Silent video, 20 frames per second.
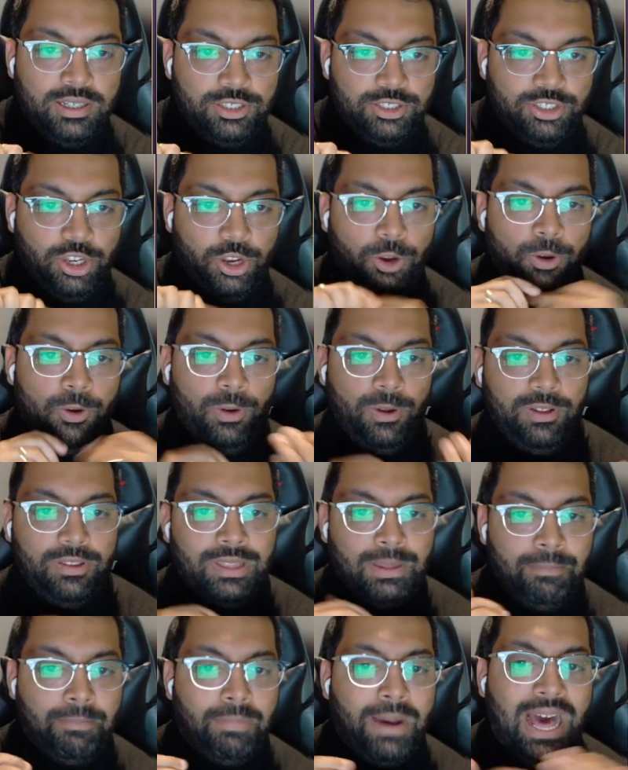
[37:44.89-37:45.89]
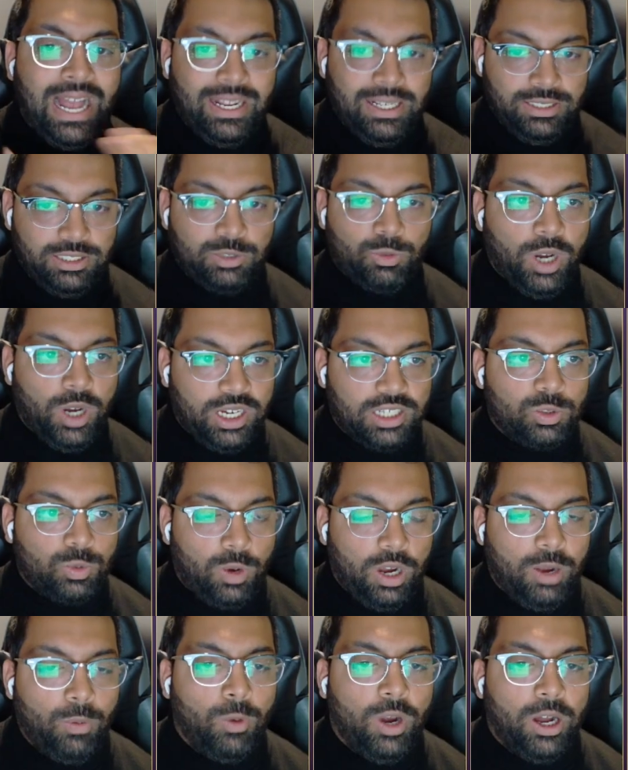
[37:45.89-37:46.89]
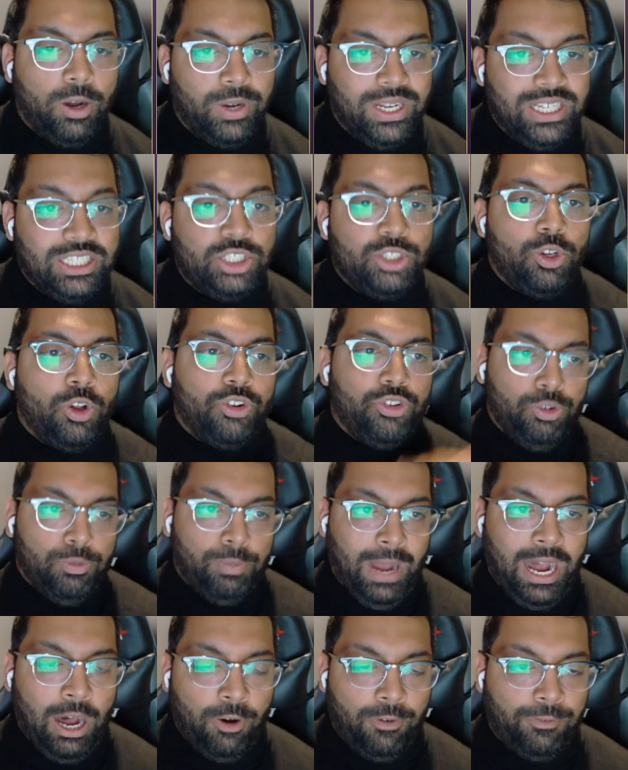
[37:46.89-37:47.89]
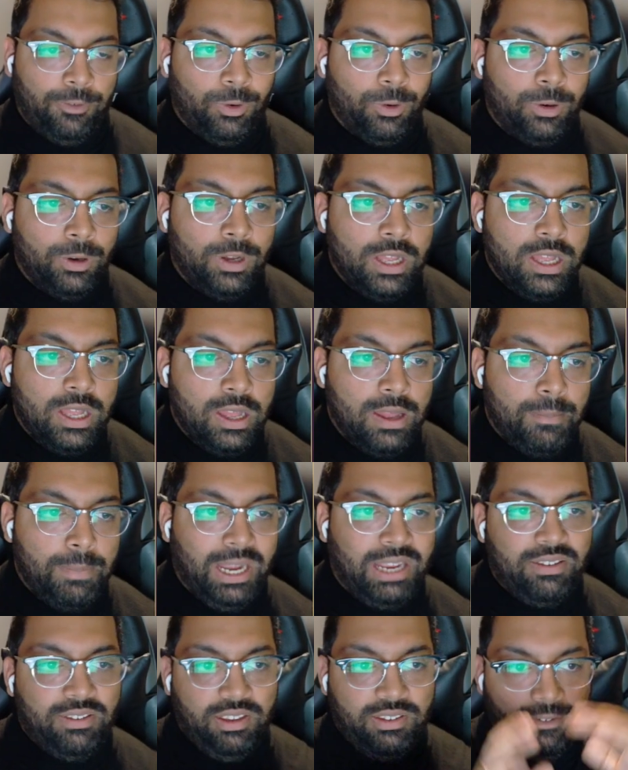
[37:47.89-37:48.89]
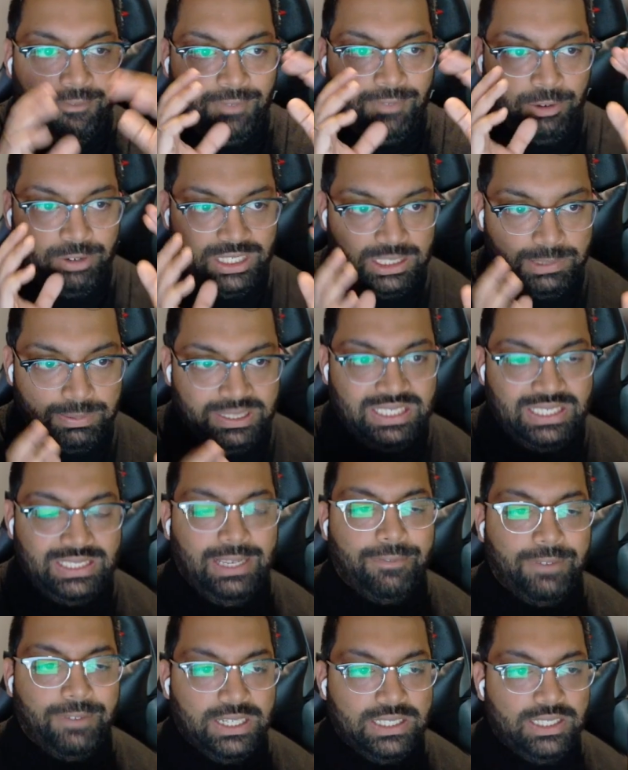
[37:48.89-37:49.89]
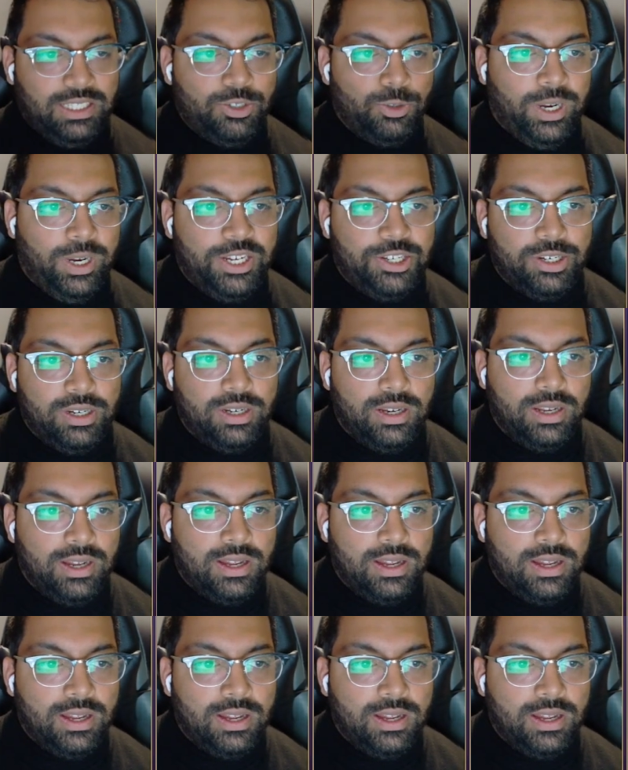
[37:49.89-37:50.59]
So the balance works quite well. It's not too powerful because it's a very specific situation.